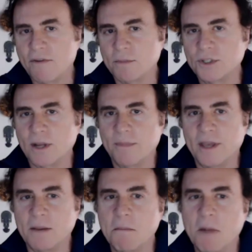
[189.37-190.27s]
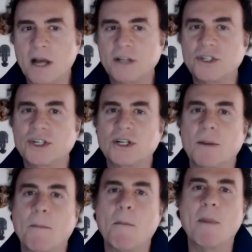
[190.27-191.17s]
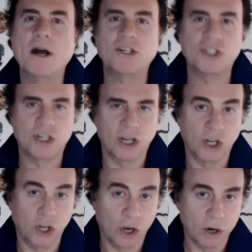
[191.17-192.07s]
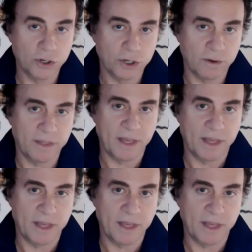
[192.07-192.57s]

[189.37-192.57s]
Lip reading: something much, much larger than